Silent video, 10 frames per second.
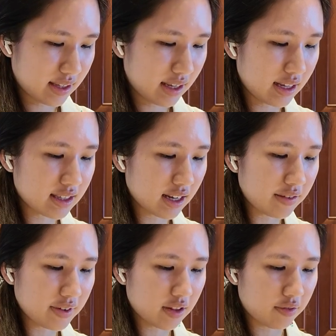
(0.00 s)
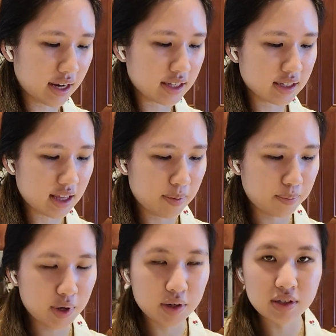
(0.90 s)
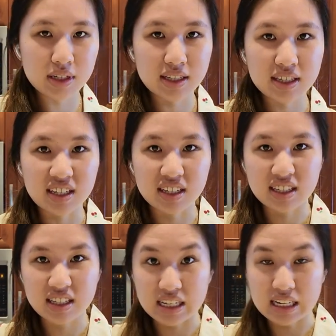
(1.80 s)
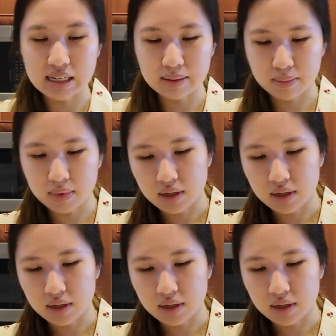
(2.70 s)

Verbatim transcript: It's not even the rice that burns, it's the steam.